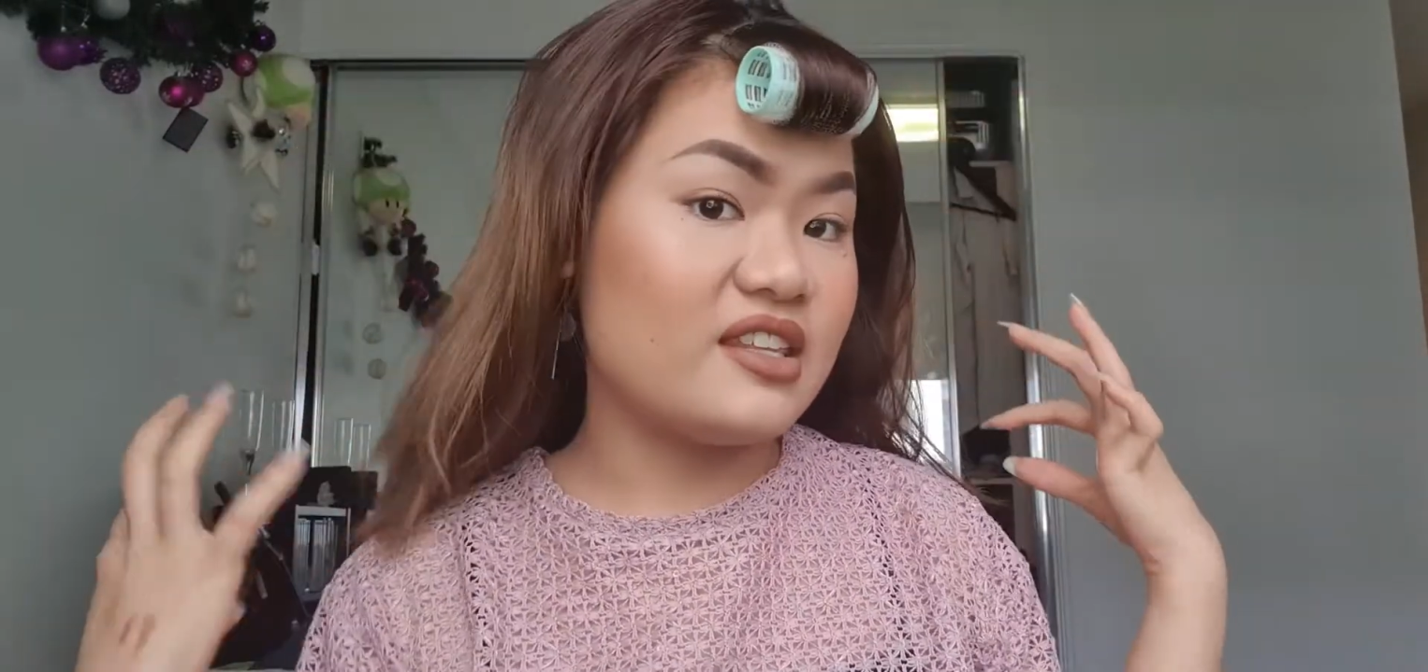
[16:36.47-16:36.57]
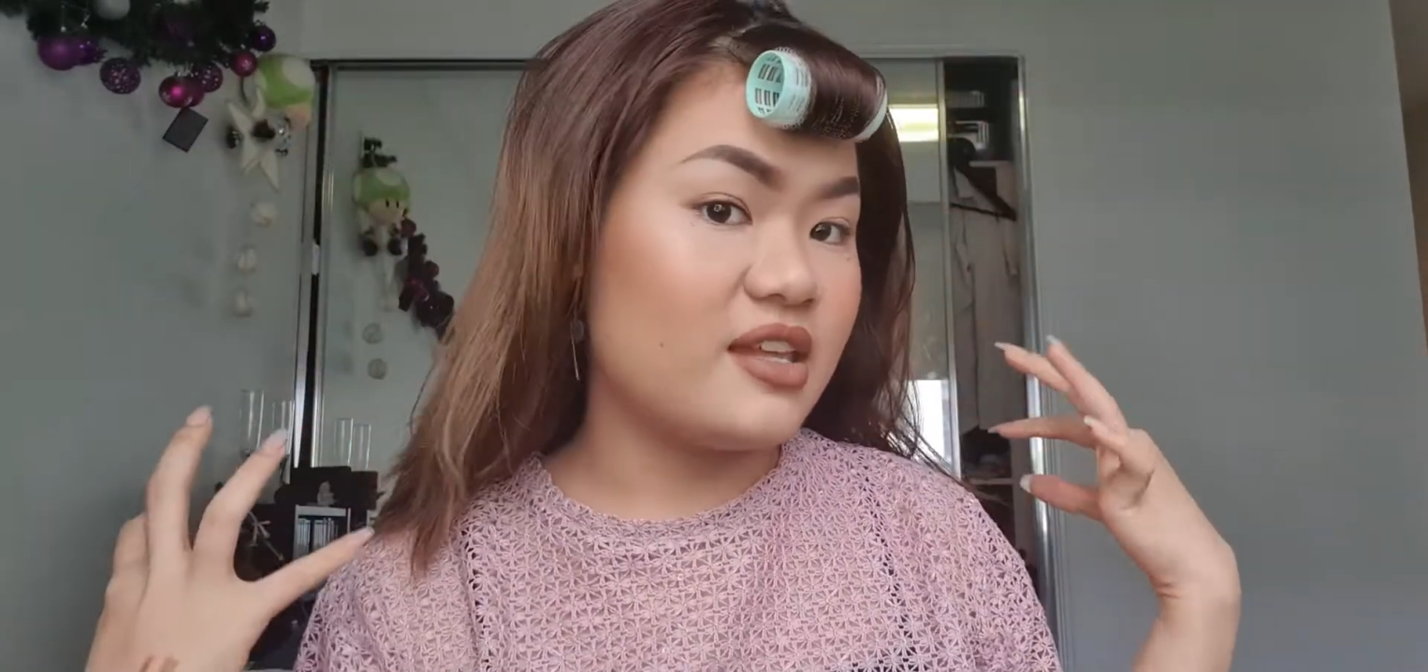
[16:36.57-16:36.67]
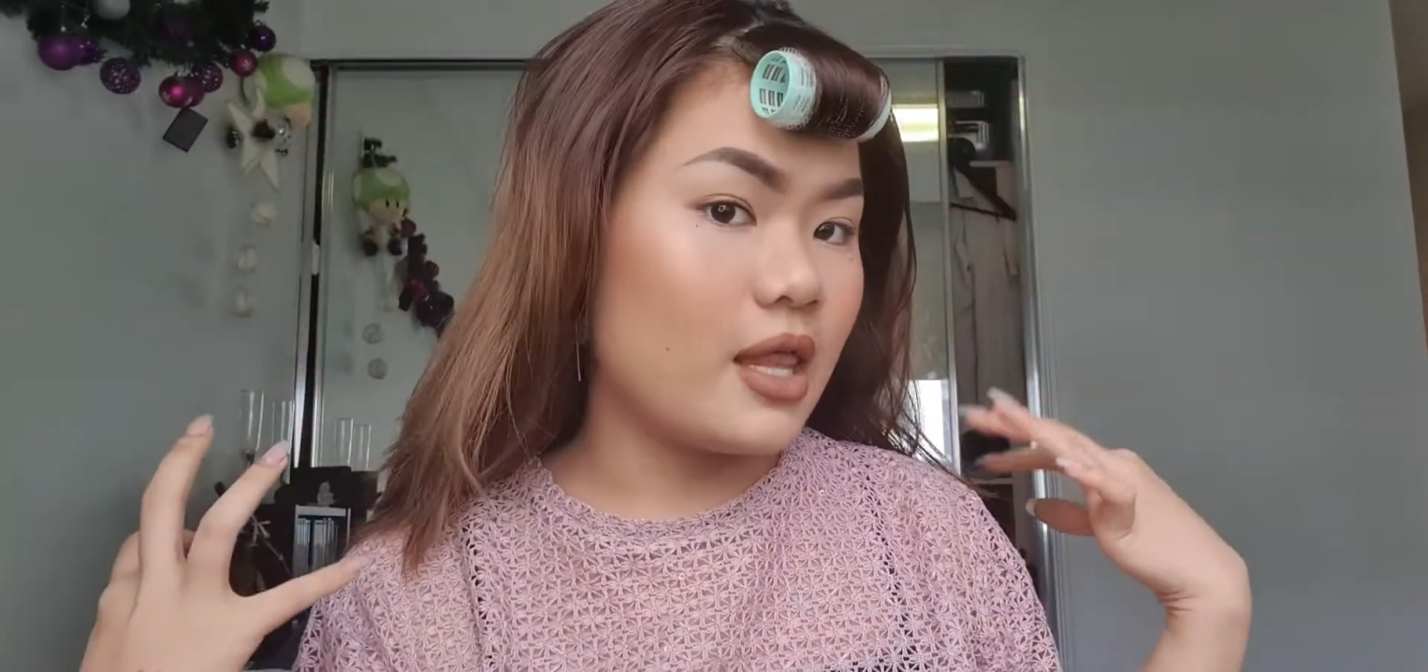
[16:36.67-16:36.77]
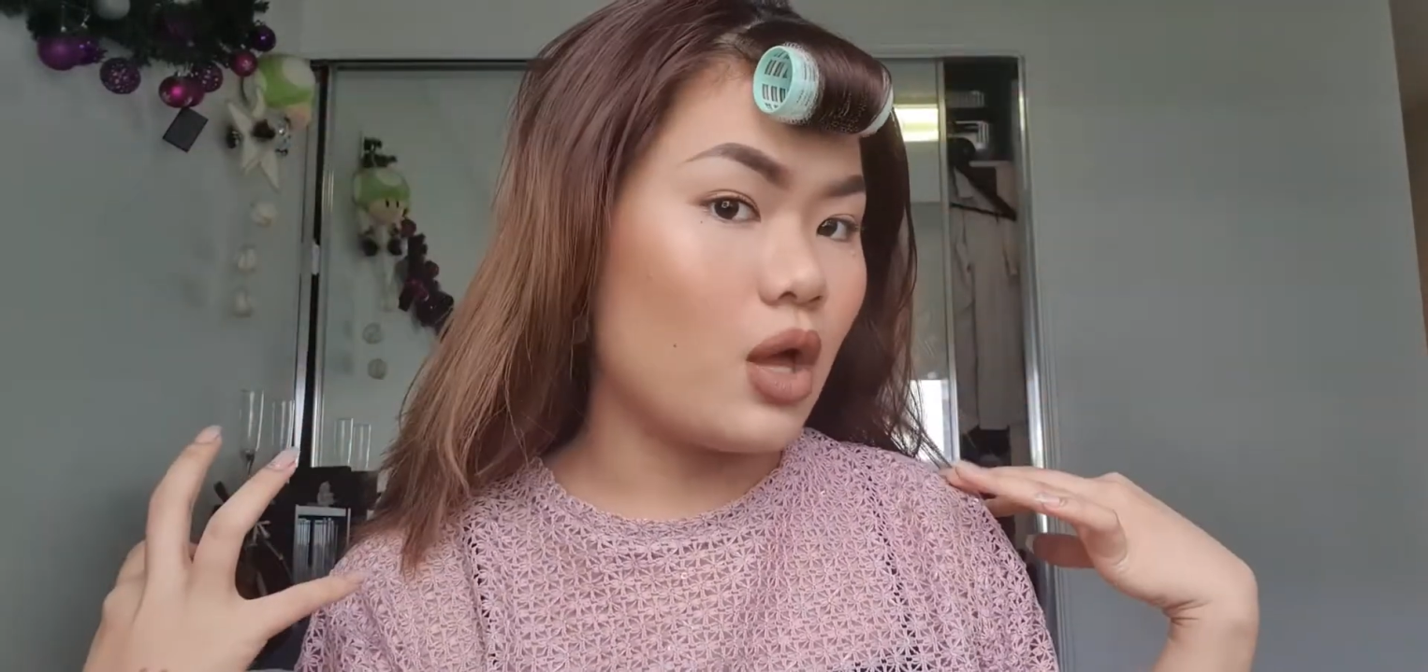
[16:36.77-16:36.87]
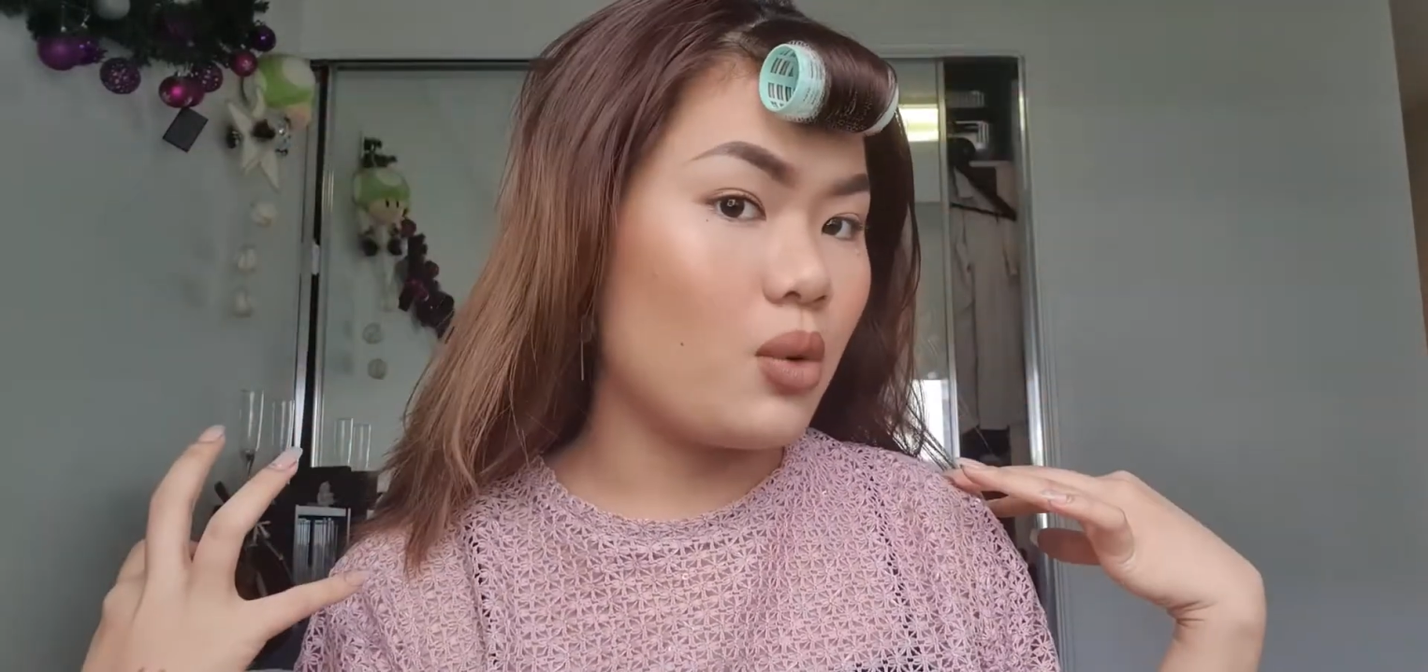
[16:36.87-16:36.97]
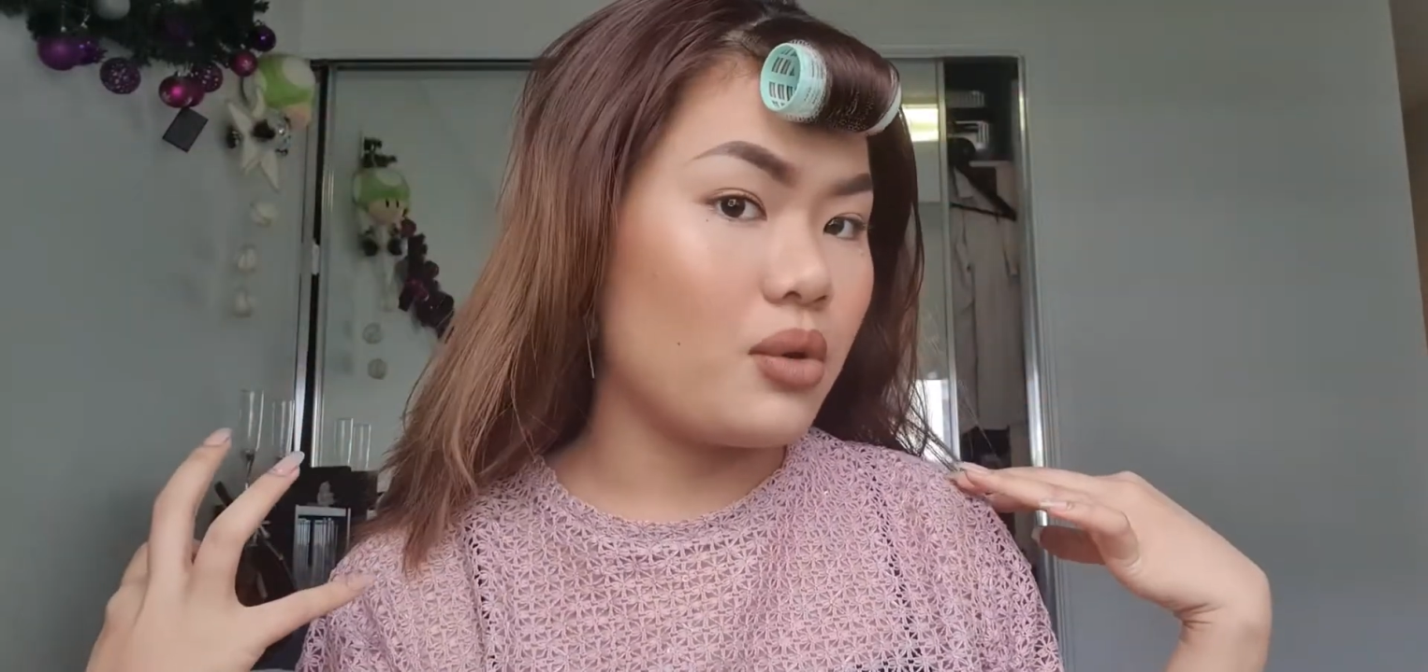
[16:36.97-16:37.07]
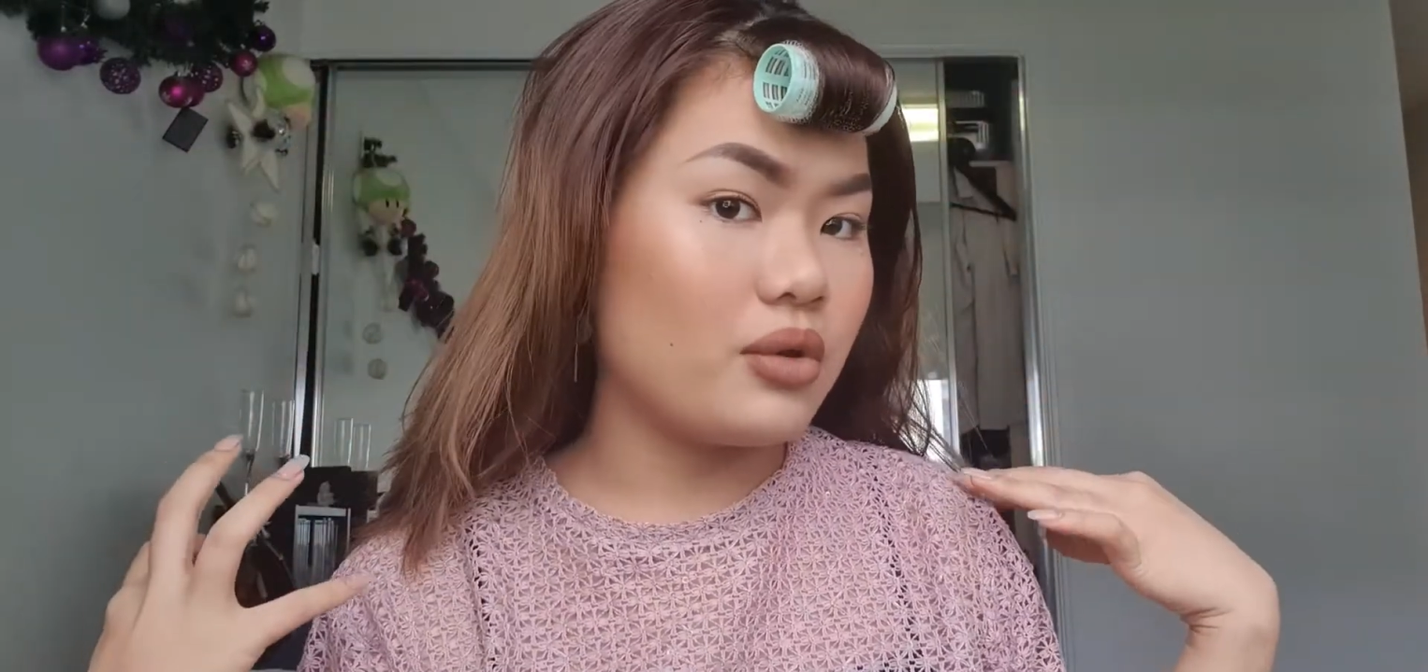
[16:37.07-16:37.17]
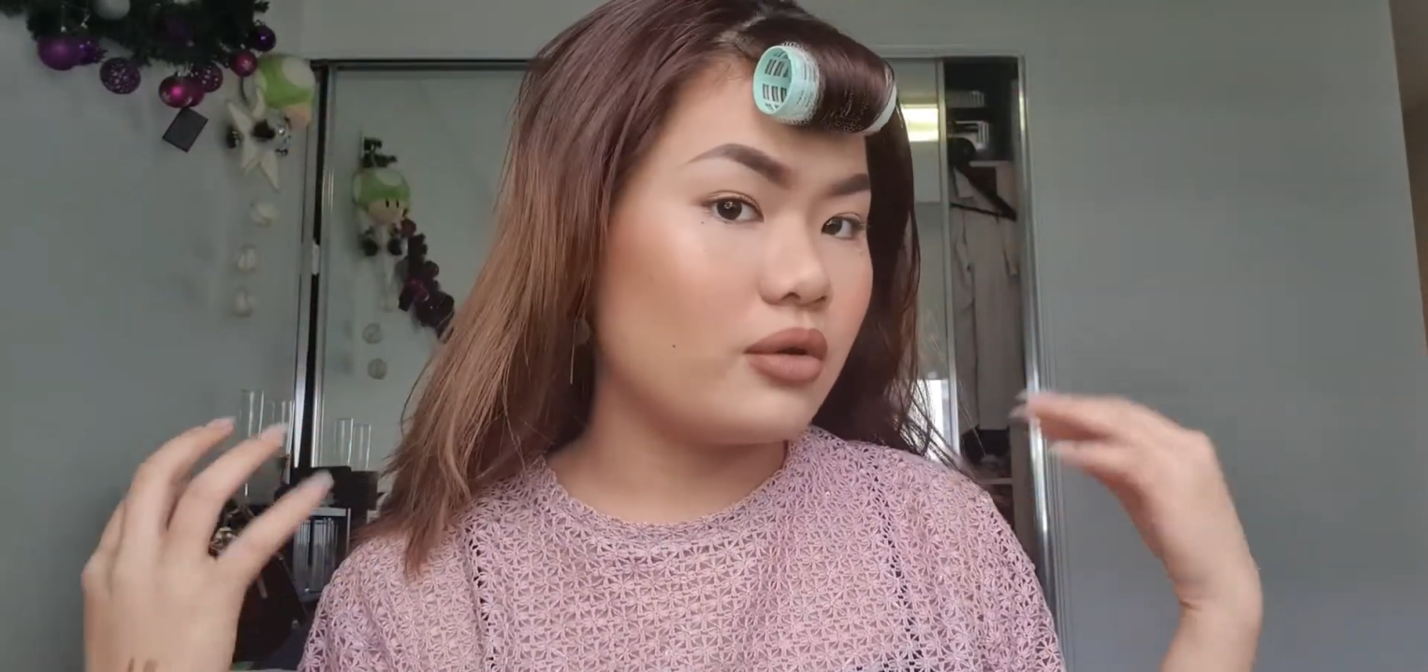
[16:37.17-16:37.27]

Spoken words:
yellow